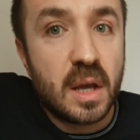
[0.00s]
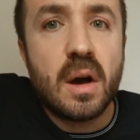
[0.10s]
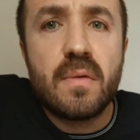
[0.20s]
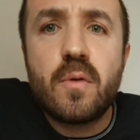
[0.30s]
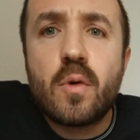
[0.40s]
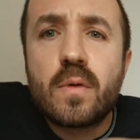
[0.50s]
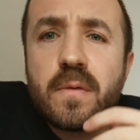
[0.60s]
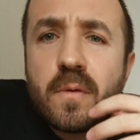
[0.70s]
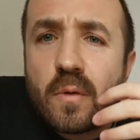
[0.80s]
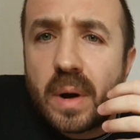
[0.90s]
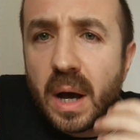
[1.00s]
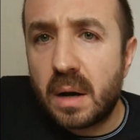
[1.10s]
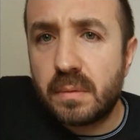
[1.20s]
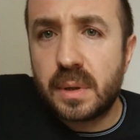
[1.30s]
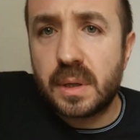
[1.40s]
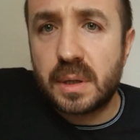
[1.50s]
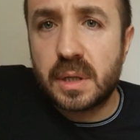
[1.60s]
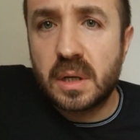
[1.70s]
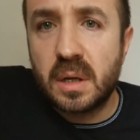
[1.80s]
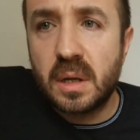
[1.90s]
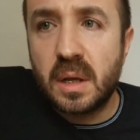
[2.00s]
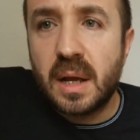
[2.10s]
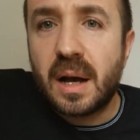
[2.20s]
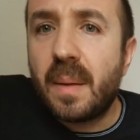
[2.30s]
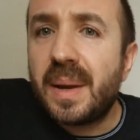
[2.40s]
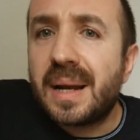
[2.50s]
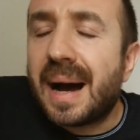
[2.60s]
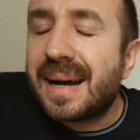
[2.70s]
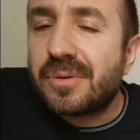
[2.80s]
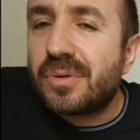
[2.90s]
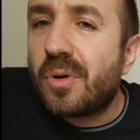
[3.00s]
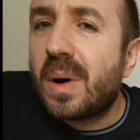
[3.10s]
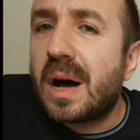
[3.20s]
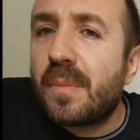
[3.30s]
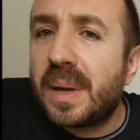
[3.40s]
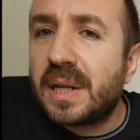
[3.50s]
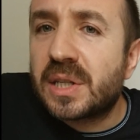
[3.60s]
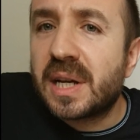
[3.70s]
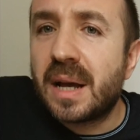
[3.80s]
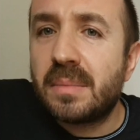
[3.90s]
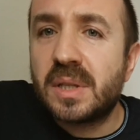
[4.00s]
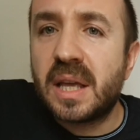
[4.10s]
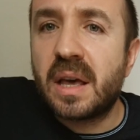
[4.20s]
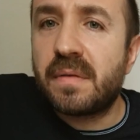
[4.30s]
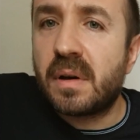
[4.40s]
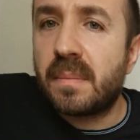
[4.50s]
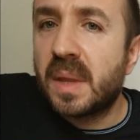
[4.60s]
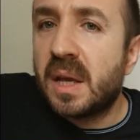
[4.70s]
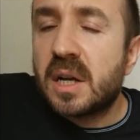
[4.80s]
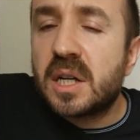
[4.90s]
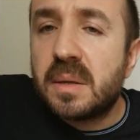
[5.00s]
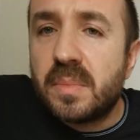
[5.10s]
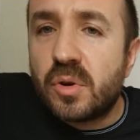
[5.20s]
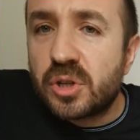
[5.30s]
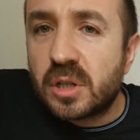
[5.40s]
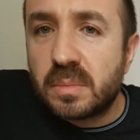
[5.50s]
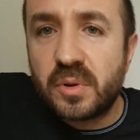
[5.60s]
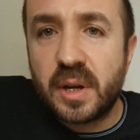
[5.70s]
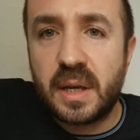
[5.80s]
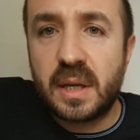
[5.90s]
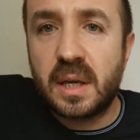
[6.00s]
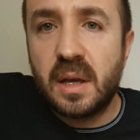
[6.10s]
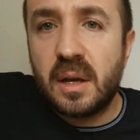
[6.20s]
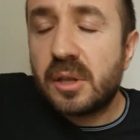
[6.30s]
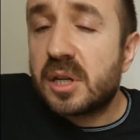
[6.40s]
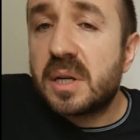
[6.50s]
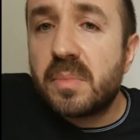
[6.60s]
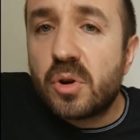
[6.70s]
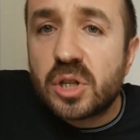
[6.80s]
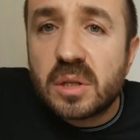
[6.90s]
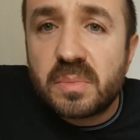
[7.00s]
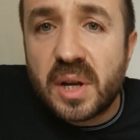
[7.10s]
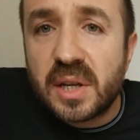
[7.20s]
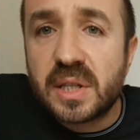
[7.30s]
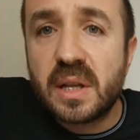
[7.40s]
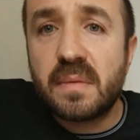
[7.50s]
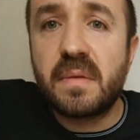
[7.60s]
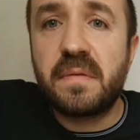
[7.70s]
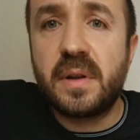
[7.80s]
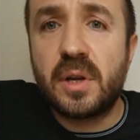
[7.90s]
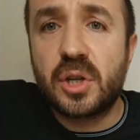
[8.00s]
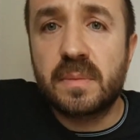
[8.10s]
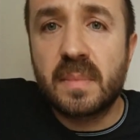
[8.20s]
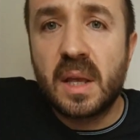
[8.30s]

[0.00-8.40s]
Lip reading: For 4 hours. I mean, I don't know how many times they have a commercial break. The commercial breaks never finish.